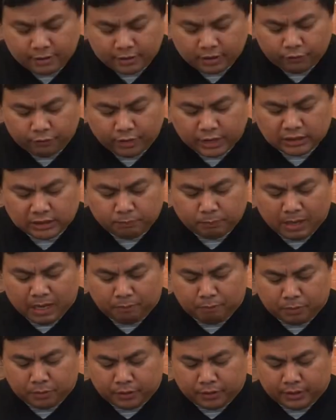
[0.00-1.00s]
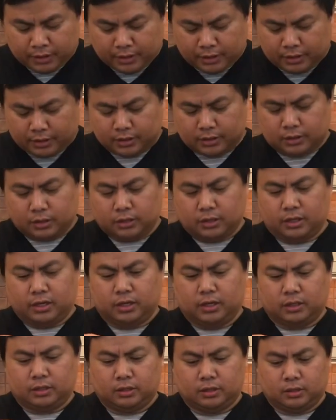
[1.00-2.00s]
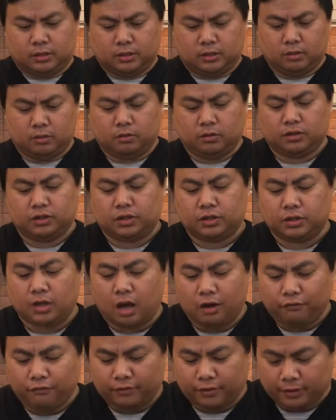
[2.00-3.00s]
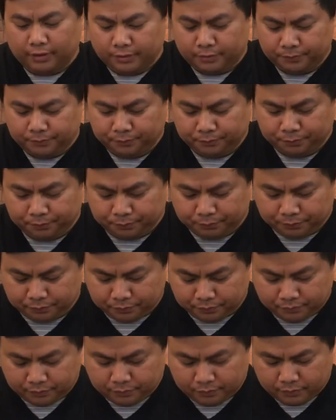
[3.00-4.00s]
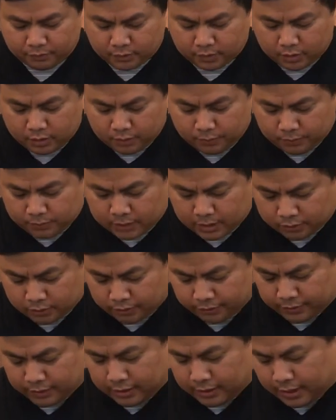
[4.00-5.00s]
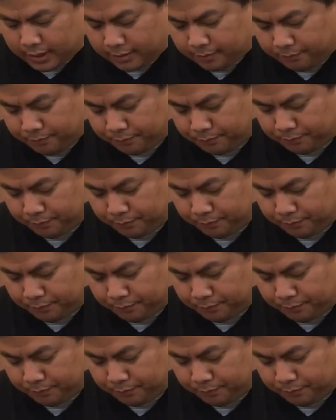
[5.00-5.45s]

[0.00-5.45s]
Like the rice paper is softened. Oops, I shouldn't have done that.